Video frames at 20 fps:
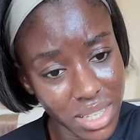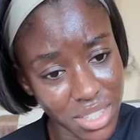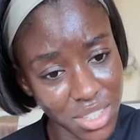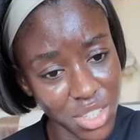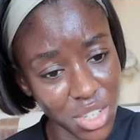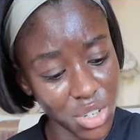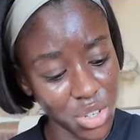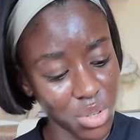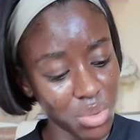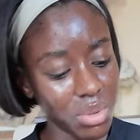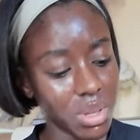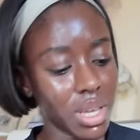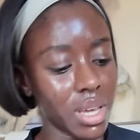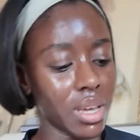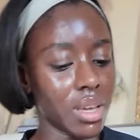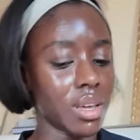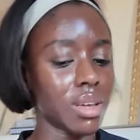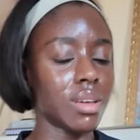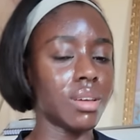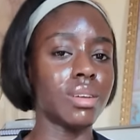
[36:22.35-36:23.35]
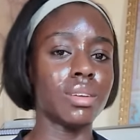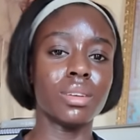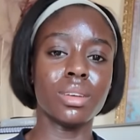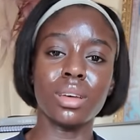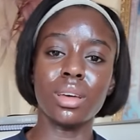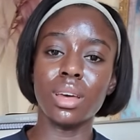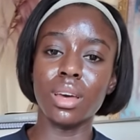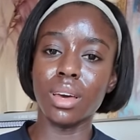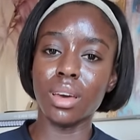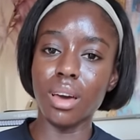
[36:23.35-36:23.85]
It's a new year,
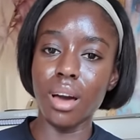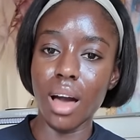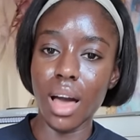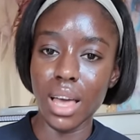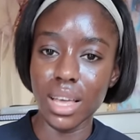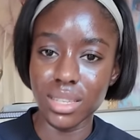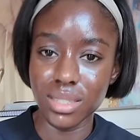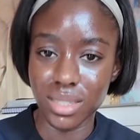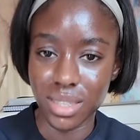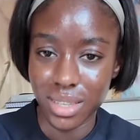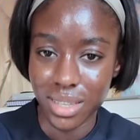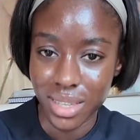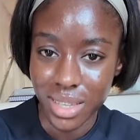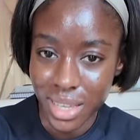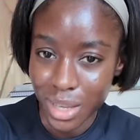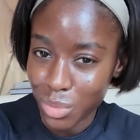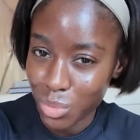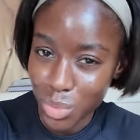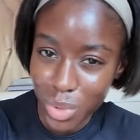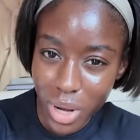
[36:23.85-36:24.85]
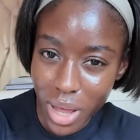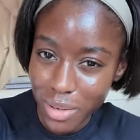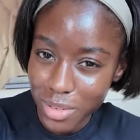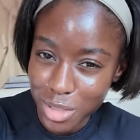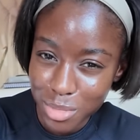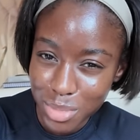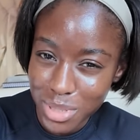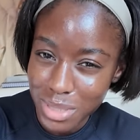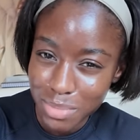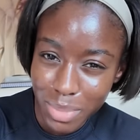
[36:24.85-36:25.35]
guys. We don't have
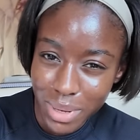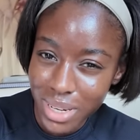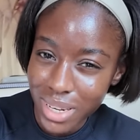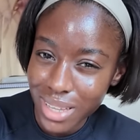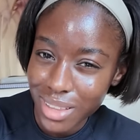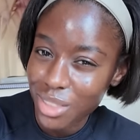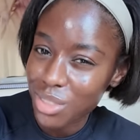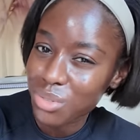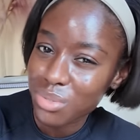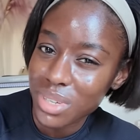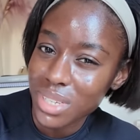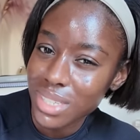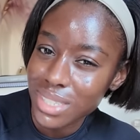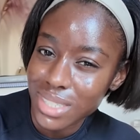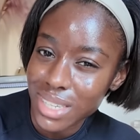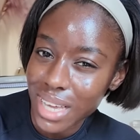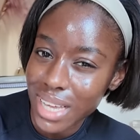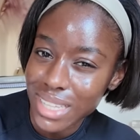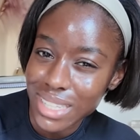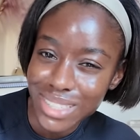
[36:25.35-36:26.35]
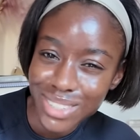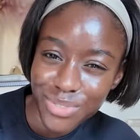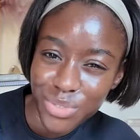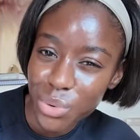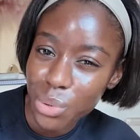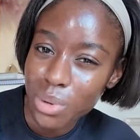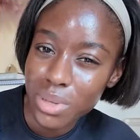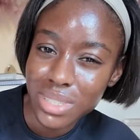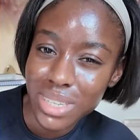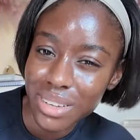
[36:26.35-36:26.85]
to be spending 3s and
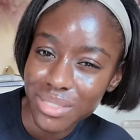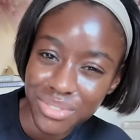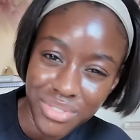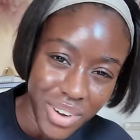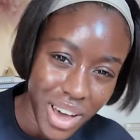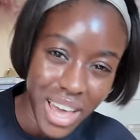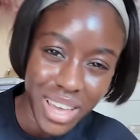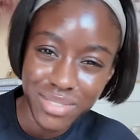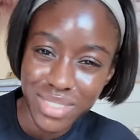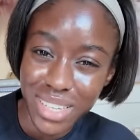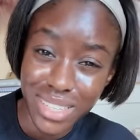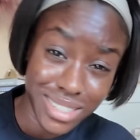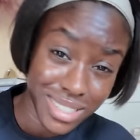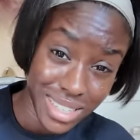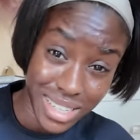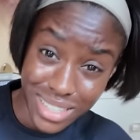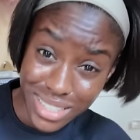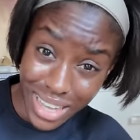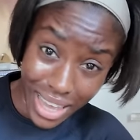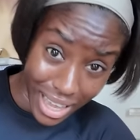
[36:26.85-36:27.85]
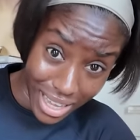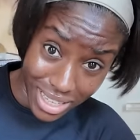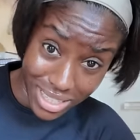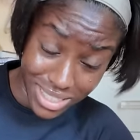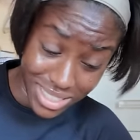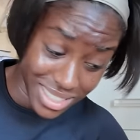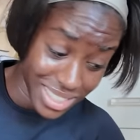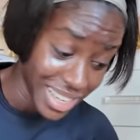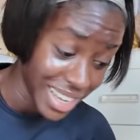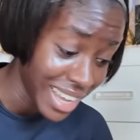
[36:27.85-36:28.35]
4s and 5s and
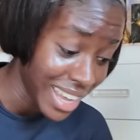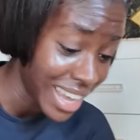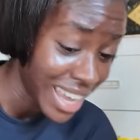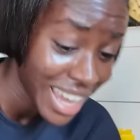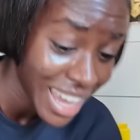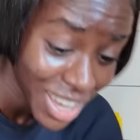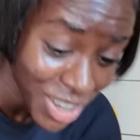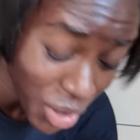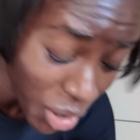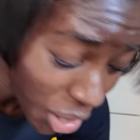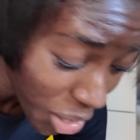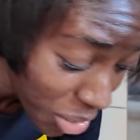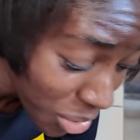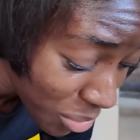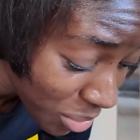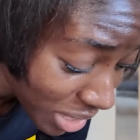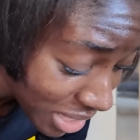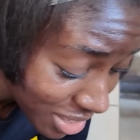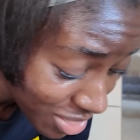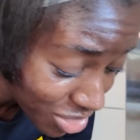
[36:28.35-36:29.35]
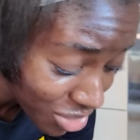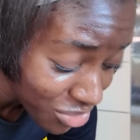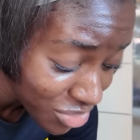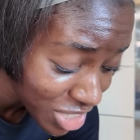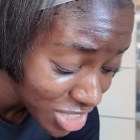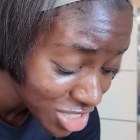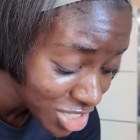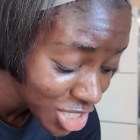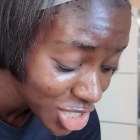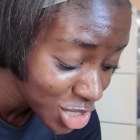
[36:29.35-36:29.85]
6k's. Go in the
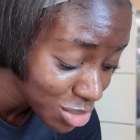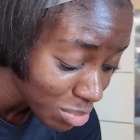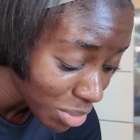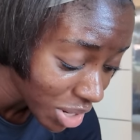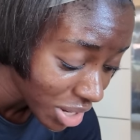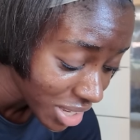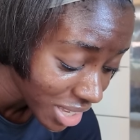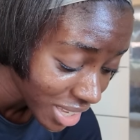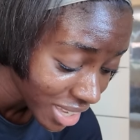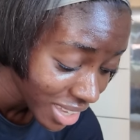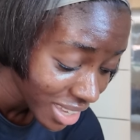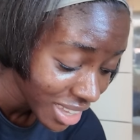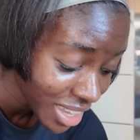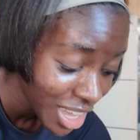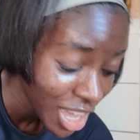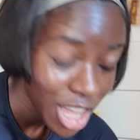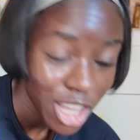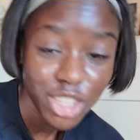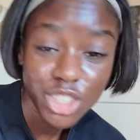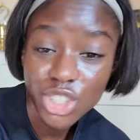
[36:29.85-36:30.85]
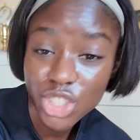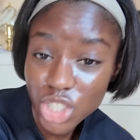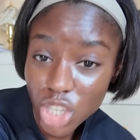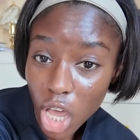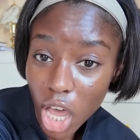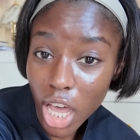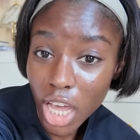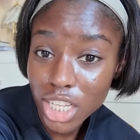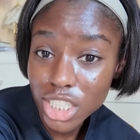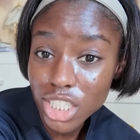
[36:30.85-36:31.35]
vintage market,
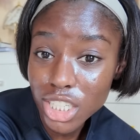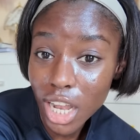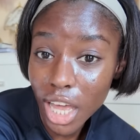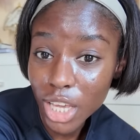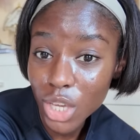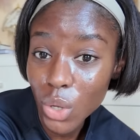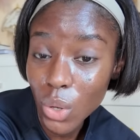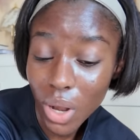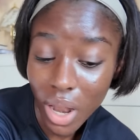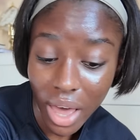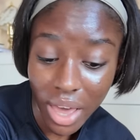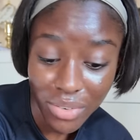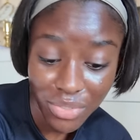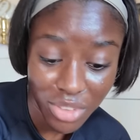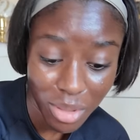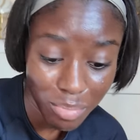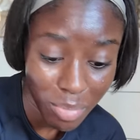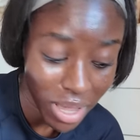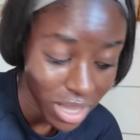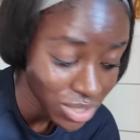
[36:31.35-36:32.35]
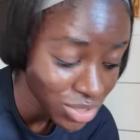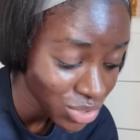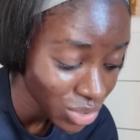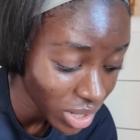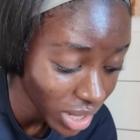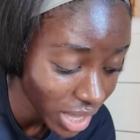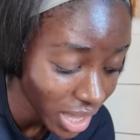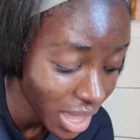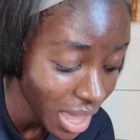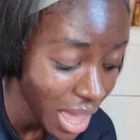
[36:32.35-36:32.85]
search like your life depends
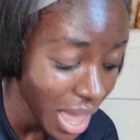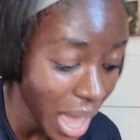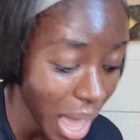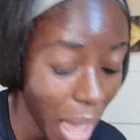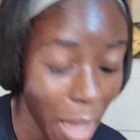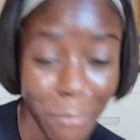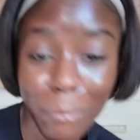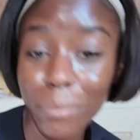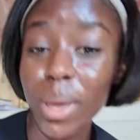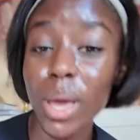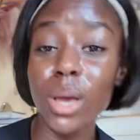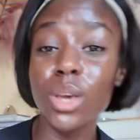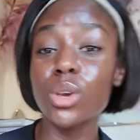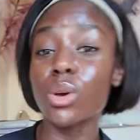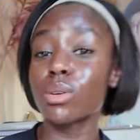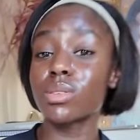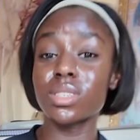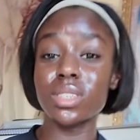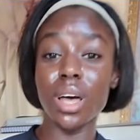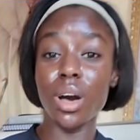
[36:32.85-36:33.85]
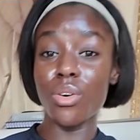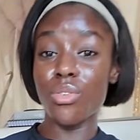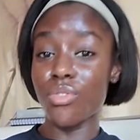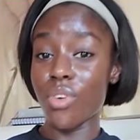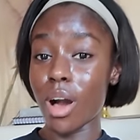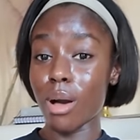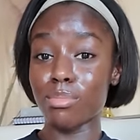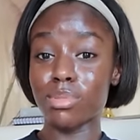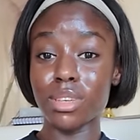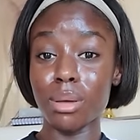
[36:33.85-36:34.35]
on it, and pick yourself
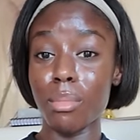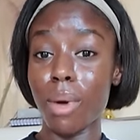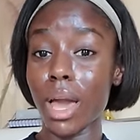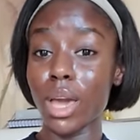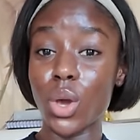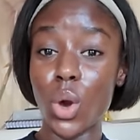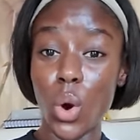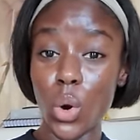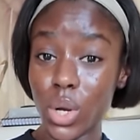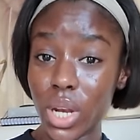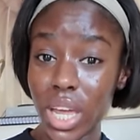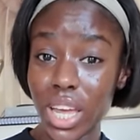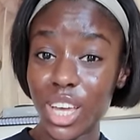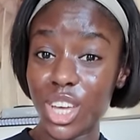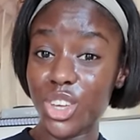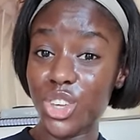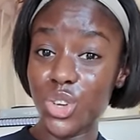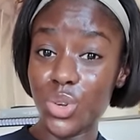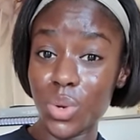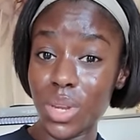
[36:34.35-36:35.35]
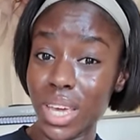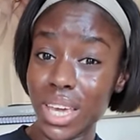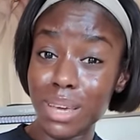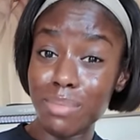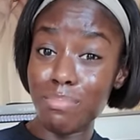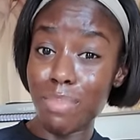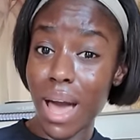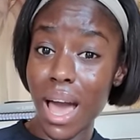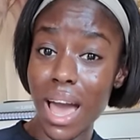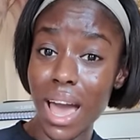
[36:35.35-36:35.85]
up some iconic,
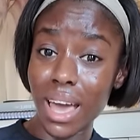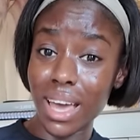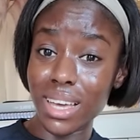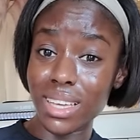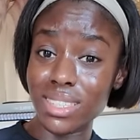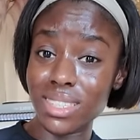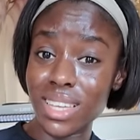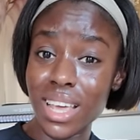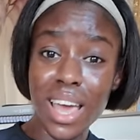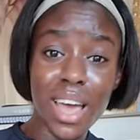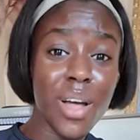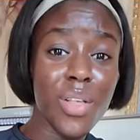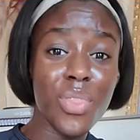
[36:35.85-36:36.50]
unique bags